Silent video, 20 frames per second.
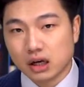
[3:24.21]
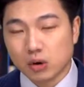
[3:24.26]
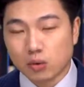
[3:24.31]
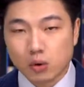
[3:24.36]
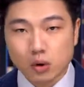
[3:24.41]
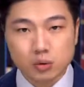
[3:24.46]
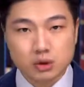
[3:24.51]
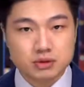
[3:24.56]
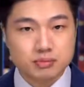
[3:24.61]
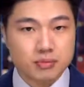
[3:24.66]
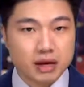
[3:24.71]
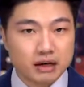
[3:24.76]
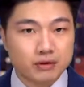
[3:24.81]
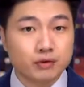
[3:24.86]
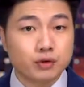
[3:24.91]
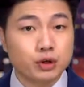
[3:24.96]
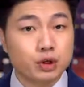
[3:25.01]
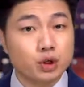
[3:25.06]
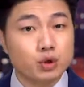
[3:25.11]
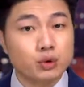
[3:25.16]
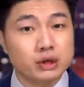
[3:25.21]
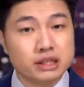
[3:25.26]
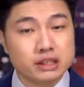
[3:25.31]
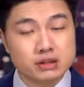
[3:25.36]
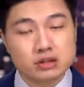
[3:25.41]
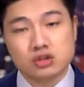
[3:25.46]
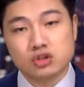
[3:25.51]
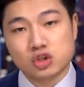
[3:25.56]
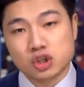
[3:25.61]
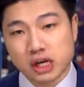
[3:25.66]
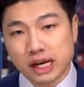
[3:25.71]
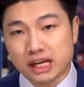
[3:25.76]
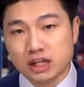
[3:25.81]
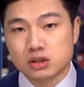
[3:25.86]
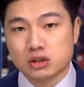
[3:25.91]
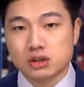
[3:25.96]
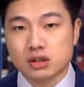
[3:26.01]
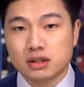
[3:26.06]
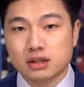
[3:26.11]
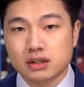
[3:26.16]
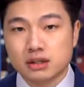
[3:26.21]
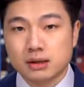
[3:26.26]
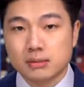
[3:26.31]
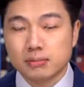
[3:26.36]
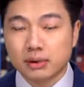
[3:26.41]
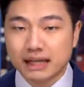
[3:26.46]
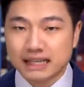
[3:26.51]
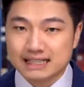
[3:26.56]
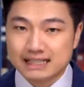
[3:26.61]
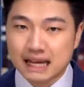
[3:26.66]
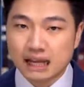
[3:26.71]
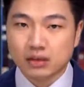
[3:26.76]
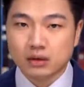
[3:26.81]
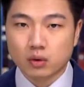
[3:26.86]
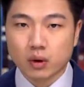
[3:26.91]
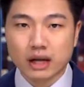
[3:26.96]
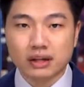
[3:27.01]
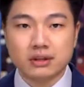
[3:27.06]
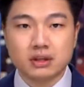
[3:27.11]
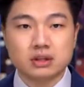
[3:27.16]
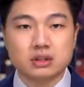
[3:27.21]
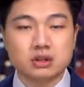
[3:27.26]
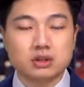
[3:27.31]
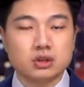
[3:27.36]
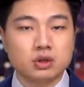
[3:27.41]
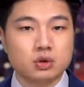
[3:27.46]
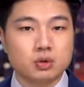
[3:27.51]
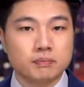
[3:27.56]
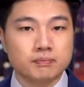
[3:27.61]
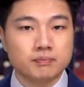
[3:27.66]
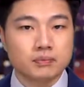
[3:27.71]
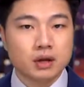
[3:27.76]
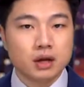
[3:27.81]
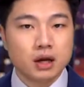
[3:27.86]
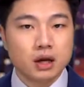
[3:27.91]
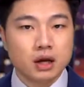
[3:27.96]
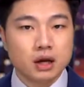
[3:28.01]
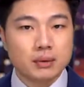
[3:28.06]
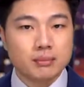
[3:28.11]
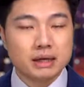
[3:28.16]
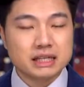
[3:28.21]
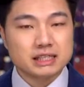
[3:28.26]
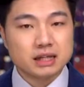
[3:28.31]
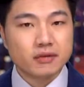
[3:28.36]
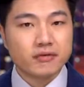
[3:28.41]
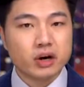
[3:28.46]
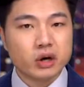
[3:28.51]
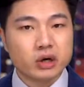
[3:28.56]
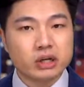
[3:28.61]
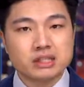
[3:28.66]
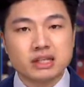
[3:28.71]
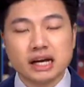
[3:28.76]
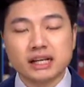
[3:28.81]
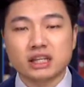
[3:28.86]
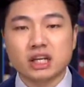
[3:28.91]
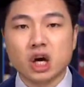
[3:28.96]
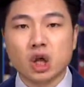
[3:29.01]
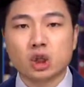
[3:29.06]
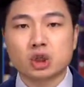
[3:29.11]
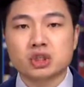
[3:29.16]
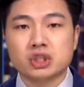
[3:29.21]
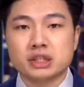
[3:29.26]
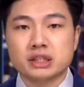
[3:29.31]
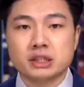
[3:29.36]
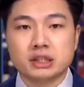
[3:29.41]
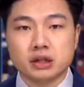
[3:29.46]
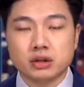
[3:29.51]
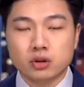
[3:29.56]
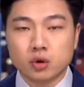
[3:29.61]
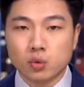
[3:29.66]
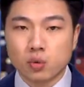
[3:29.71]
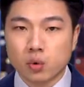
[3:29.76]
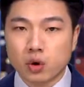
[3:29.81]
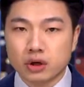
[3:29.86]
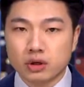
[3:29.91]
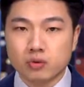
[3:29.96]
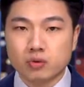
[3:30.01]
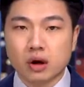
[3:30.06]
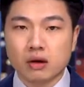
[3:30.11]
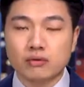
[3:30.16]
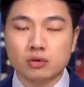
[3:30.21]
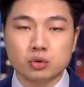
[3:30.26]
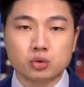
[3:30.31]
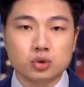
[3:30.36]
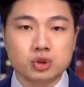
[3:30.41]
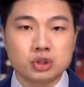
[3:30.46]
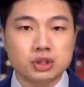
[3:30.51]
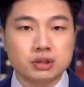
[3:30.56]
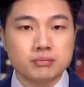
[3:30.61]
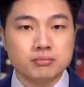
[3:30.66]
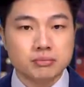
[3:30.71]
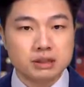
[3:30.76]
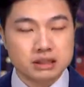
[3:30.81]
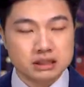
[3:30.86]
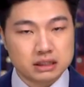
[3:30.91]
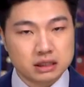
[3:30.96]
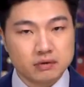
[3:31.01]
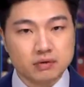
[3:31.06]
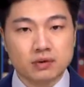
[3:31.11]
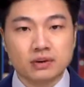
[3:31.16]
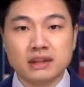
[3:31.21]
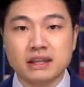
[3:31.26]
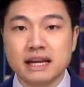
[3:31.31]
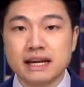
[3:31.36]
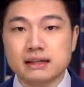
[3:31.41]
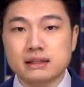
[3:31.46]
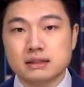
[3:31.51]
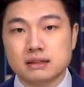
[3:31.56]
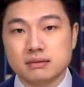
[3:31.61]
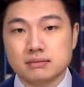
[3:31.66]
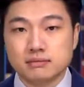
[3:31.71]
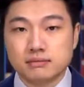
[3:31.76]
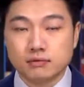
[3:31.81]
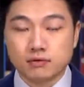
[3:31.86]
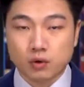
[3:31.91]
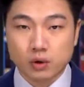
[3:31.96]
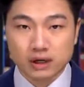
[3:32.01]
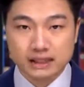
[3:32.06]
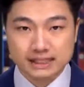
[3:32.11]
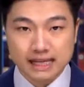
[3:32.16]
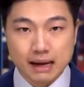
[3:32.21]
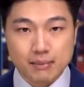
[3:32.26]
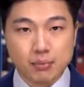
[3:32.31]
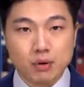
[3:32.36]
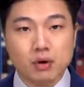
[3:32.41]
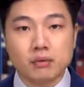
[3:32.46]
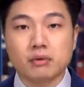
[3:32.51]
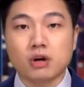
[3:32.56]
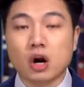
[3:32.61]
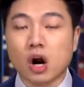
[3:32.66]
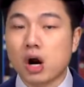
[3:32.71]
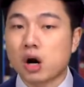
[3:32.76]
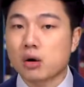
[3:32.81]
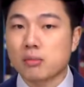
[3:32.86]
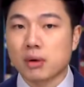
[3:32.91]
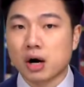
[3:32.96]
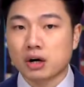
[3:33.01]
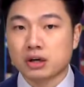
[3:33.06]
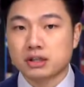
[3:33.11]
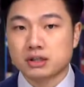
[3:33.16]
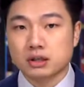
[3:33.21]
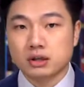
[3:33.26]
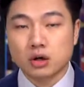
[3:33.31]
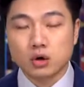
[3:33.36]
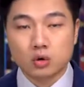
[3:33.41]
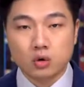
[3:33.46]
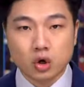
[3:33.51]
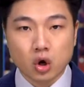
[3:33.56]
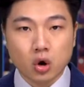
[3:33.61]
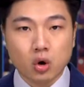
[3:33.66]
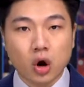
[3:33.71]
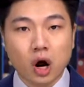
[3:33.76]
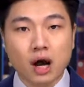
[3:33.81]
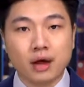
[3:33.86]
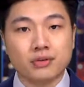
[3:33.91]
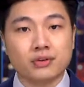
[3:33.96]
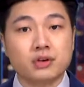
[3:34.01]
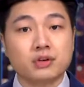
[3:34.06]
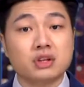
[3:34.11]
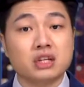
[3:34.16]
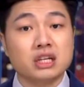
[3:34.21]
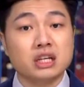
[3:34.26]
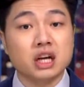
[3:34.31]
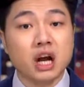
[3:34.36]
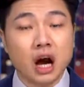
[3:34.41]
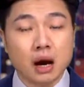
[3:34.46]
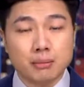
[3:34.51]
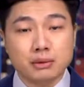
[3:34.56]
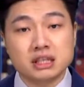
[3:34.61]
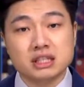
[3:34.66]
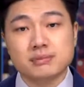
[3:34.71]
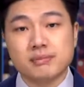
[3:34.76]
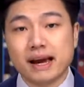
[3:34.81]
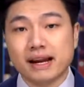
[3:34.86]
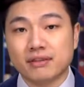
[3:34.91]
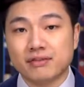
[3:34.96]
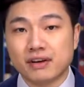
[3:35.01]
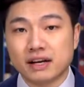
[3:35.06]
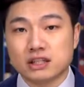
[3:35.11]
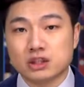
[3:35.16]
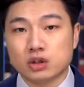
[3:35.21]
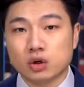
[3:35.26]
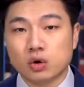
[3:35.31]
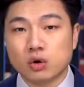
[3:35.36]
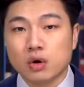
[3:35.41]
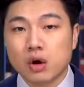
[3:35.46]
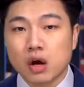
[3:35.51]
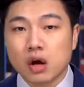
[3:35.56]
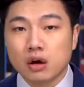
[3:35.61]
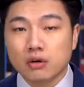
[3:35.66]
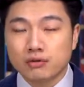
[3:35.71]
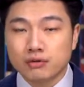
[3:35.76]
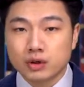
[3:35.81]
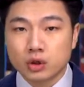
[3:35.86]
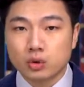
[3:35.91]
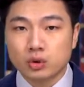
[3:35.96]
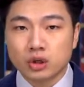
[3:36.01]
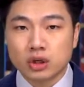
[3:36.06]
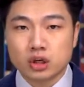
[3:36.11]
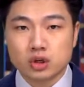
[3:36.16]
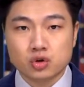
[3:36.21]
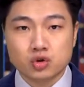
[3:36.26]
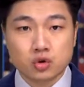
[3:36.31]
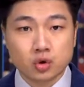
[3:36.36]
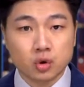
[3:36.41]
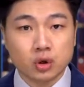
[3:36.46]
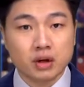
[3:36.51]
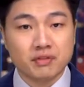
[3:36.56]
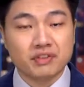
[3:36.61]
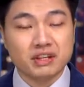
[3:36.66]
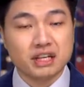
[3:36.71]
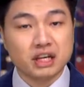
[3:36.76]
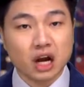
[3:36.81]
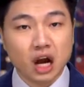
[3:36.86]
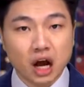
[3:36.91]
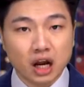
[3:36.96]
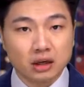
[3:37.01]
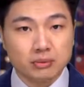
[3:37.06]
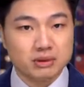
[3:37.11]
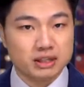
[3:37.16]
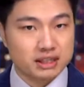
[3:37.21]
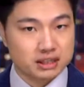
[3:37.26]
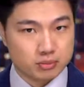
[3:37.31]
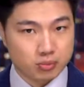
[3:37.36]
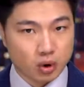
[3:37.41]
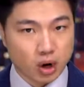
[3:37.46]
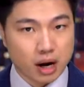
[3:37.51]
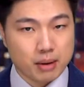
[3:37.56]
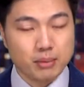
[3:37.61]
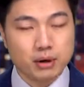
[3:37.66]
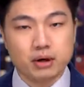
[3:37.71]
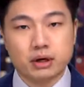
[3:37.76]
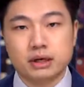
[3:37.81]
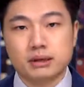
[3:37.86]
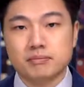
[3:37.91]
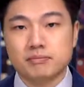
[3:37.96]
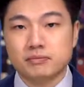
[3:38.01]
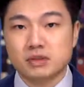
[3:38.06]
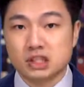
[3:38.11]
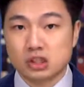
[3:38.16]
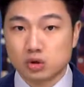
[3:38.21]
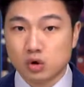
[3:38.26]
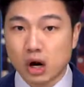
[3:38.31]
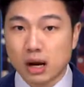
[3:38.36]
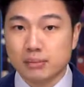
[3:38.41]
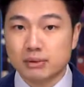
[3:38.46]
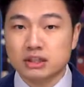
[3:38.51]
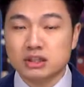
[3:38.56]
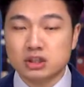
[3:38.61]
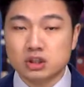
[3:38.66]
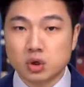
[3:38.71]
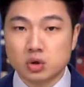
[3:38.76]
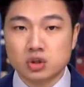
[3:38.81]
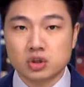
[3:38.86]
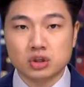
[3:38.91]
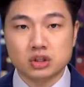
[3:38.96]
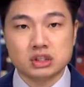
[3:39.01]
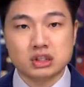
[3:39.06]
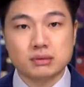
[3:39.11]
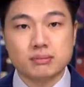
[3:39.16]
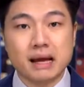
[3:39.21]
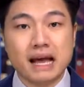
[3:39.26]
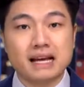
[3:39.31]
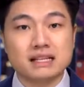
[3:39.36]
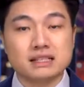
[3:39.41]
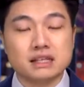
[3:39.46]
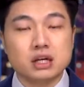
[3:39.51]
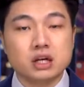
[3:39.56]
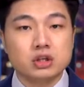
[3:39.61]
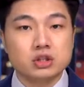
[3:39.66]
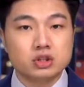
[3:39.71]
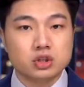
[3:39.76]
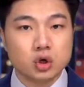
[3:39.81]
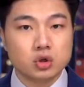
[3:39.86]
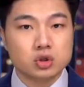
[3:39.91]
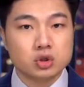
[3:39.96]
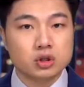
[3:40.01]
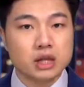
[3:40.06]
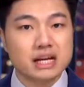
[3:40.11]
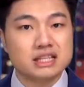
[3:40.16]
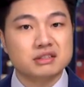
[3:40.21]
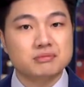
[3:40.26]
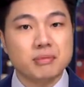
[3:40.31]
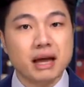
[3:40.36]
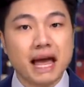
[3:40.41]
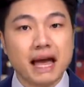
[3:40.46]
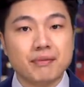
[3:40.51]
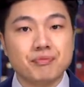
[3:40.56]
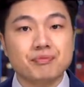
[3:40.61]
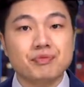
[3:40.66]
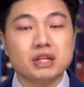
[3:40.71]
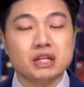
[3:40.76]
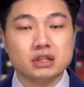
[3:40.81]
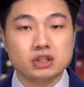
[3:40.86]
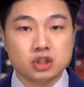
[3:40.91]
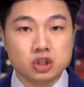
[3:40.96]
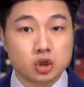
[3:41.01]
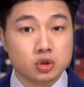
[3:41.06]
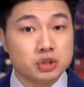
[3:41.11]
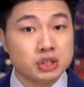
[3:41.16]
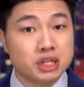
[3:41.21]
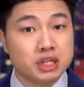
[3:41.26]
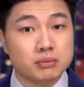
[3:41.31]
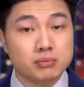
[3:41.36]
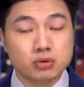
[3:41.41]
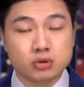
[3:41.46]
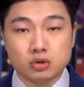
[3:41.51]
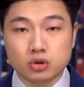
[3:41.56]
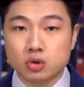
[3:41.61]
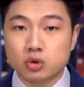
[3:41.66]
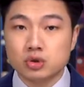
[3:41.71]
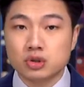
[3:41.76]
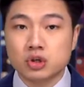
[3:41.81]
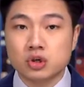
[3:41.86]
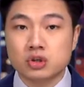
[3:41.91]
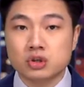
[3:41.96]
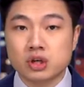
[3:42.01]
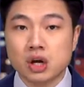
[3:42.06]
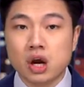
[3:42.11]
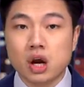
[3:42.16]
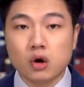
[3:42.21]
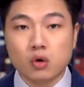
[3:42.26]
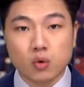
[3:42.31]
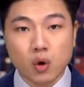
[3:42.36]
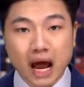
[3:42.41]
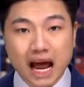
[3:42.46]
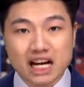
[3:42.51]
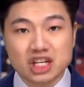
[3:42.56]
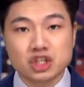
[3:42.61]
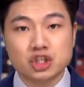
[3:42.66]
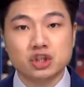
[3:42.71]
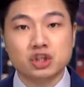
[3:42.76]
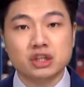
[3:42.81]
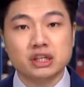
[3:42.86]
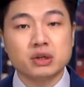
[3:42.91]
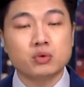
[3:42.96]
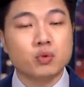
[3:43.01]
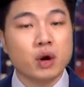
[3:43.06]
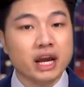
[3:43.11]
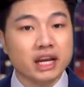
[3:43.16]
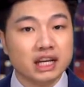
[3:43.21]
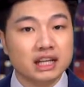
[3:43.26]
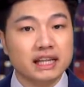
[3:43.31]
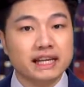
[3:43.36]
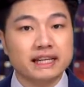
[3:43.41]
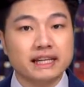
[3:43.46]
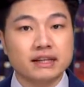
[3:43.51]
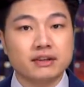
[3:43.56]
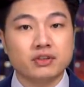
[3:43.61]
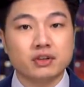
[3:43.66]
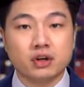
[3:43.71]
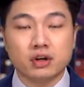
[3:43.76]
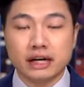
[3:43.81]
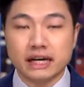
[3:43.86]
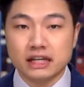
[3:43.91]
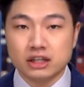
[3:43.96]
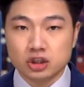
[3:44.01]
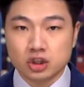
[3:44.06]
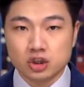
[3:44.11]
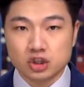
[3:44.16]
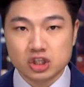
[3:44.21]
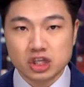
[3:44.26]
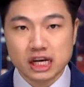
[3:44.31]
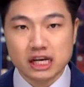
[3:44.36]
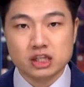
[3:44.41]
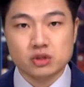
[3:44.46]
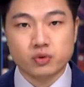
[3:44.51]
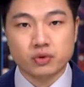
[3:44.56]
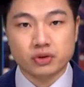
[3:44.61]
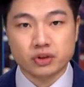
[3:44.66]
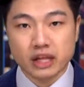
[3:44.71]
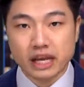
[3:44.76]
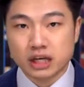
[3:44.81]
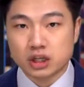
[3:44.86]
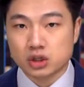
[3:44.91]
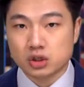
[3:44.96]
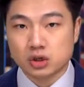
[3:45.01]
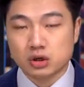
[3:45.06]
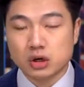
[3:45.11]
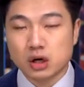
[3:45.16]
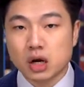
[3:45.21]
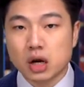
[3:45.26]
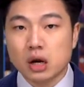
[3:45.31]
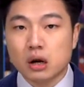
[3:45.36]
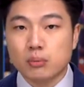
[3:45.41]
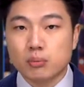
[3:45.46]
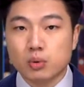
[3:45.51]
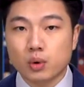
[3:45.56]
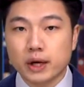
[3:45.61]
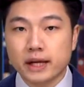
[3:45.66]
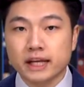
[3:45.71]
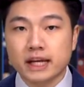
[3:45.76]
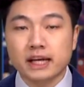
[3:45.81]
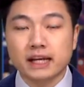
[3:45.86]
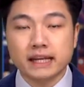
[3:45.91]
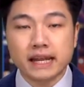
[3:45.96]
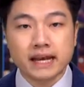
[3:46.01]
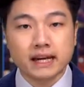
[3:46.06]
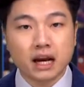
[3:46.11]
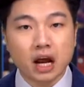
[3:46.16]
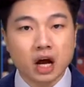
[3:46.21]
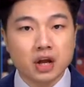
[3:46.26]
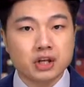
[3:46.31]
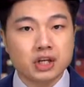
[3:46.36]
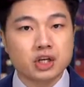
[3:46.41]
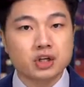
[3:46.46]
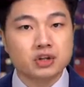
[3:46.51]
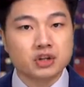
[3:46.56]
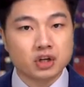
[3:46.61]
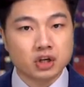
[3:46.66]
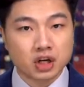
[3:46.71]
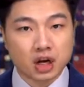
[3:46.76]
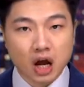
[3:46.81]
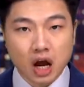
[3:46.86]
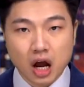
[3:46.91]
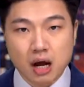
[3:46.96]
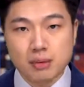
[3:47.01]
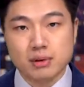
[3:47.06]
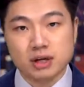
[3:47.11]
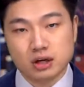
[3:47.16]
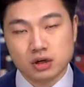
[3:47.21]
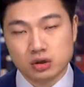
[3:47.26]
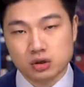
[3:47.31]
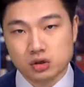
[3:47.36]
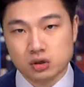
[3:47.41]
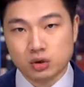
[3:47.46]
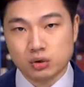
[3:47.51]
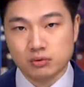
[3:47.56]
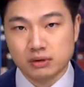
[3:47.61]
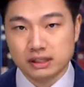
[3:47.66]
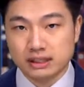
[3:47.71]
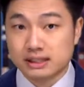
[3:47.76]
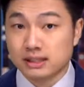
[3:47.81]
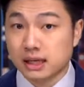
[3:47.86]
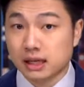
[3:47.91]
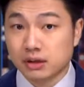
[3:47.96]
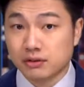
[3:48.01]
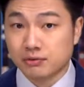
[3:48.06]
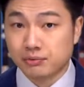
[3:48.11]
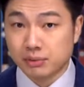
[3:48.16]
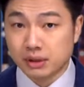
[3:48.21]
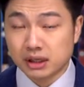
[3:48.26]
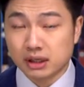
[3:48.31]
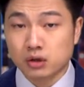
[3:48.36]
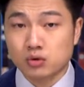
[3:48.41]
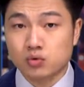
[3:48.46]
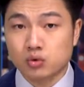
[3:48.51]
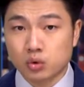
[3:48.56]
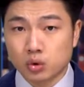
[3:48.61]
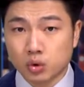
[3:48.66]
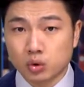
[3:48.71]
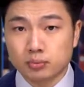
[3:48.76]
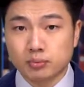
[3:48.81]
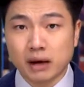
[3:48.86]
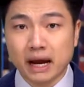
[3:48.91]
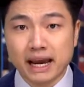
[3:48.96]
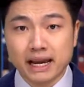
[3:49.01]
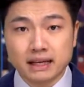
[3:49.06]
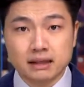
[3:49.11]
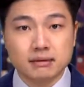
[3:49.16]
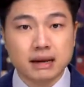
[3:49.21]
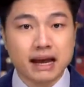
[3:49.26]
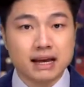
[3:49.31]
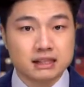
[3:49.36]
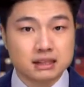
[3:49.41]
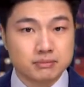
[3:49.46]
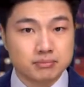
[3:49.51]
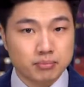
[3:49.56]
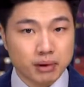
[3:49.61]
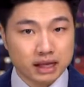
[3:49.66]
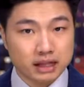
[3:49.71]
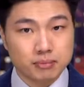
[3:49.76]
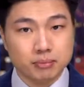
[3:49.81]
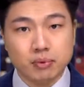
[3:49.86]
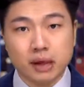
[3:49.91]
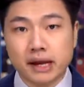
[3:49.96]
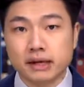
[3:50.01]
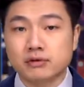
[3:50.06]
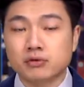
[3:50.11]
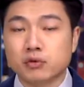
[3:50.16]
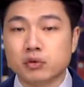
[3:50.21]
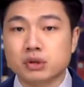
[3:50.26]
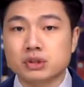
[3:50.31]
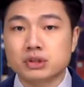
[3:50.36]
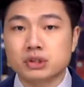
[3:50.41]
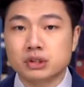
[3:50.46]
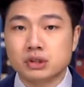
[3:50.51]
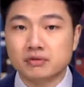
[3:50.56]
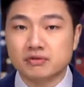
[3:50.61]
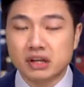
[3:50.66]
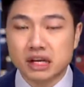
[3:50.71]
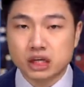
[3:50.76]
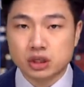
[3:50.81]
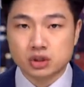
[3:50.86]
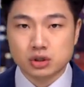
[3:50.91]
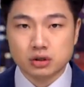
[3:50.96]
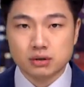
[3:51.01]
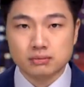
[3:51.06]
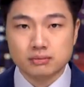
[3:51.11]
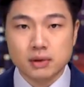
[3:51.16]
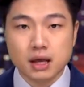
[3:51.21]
What was made for you is changed. But is that the right thing to do? Based on various ideologies, the word revolution means different things. For example, Karl Marx, who co-authored the Communist Manifesto, viewed the control of the economy as primary, describing socialism as socialized man, the associated producers rationally regulating their interchange with nature, bringing it under their common control instead of being ruled by it as by the blind forces of nature.